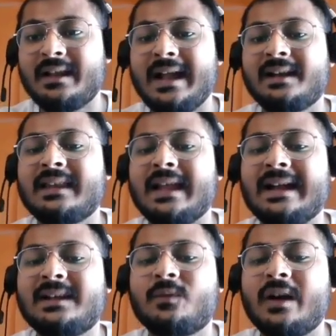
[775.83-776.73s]
and
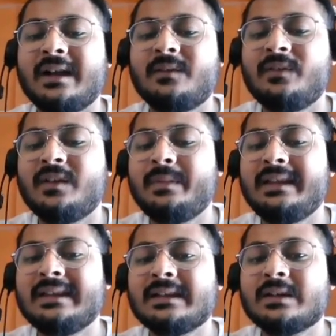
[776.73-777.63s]
that wire will
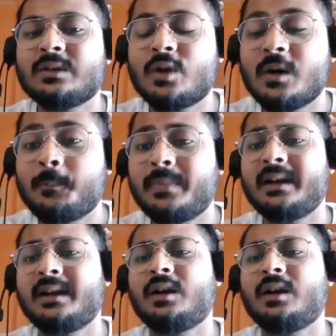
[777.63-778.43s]
be copper